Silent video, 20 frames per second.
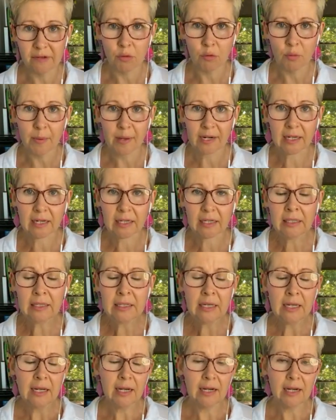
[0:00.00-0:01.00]
feel better.
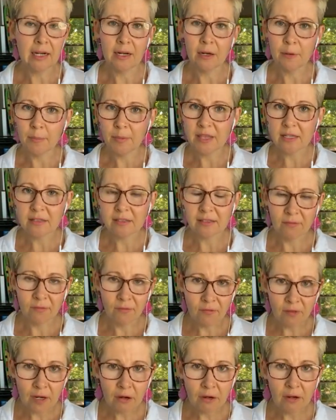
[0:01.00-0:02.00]
But there's
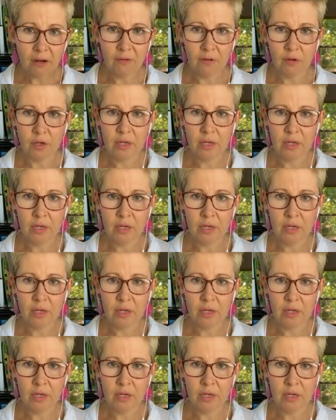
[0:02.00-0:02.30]
some very,